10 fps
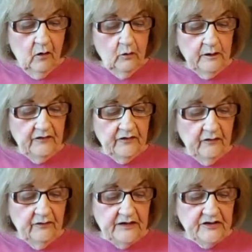Only
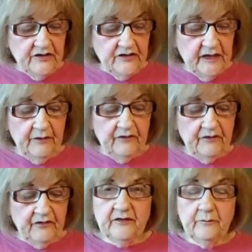salvation can be
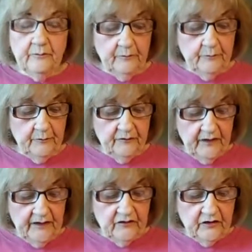said
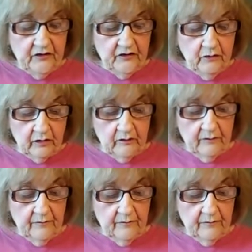to cure.